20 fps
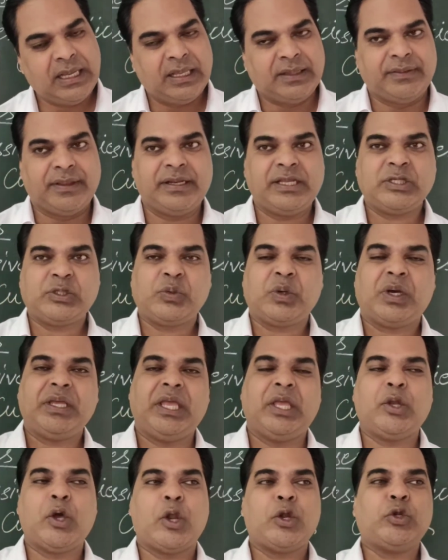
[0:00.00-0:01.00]
That is why,
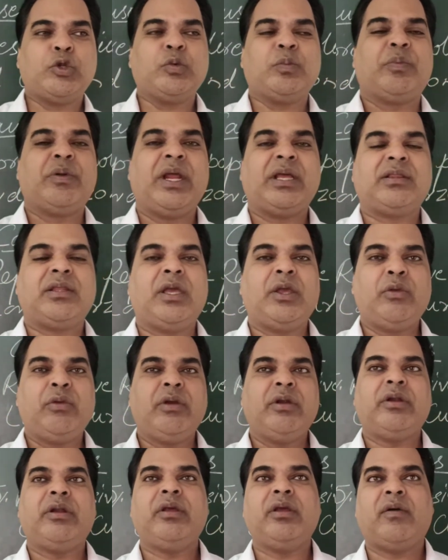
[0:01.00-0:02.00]
in order to break the
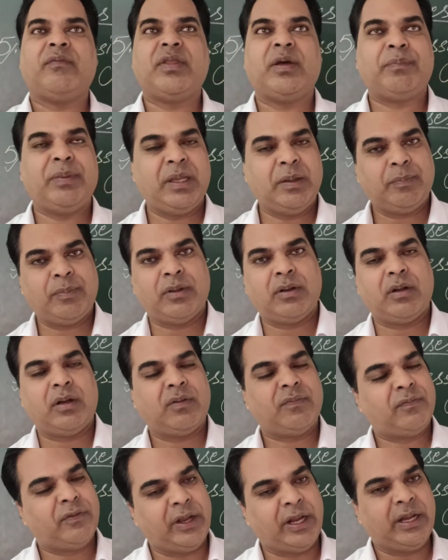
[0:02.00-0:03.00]
unity of the people
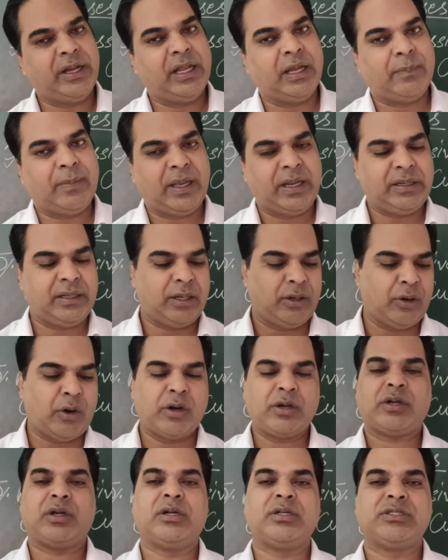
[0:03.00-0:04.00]
of India, my dear,
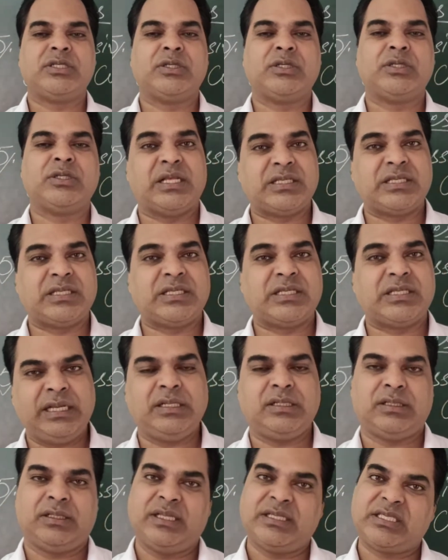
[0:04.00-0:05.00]
Lord Curzon was
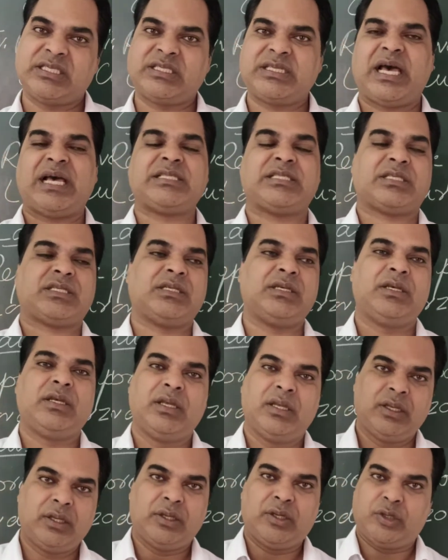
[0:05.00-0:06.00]
assigned this task
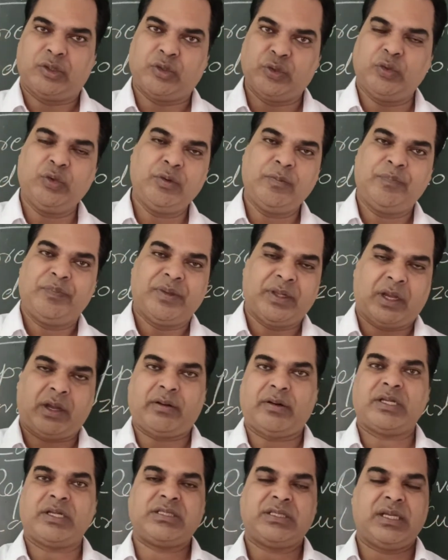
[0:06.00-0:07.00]
to
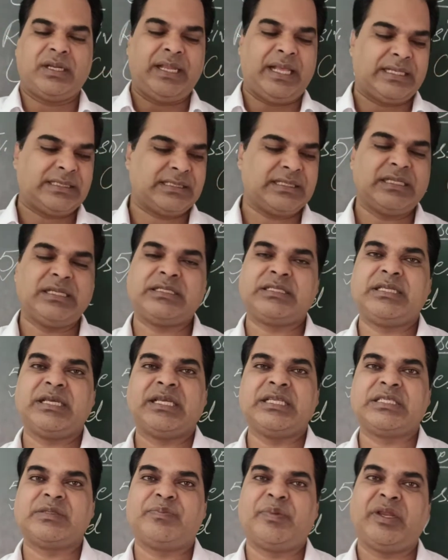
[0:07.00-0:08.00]
crush the
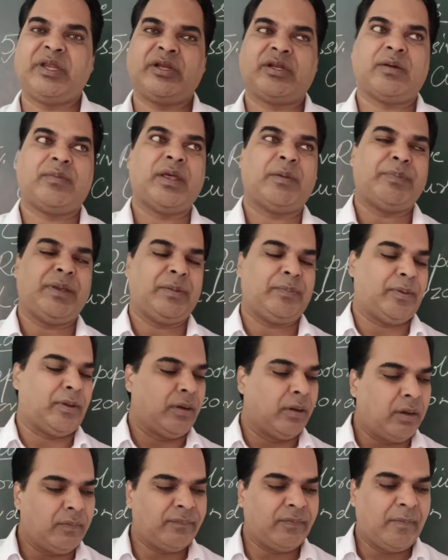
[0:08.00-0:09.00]
nationalistic spirit of the people
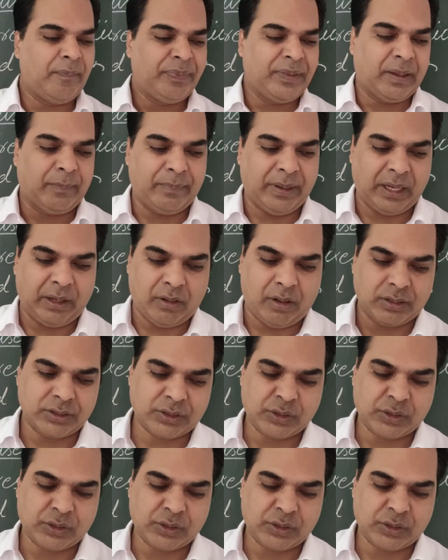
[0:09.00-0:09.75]
of Bengal.